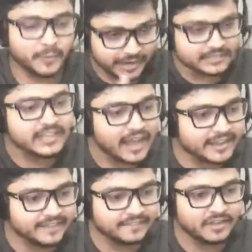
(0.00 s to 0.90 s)
we're going to
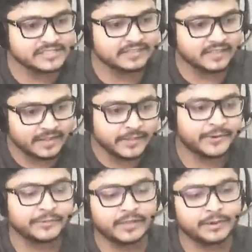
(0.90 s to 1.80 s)
talk plus
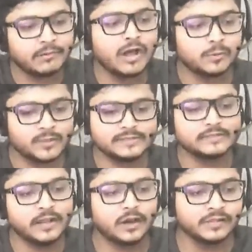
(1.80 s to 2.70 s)
later on
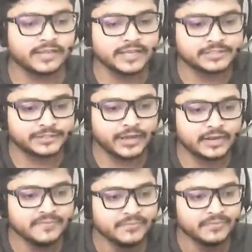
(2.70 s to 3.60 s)
once kids are
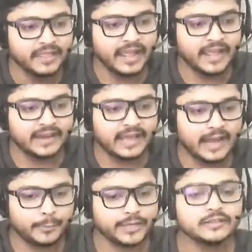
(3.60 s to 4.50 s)
done, and
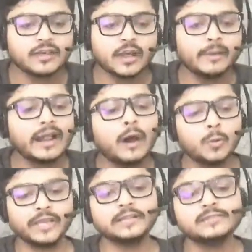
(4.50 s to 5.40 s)
we can talk about
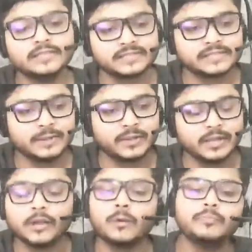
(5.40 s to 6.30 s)
how we can assist them and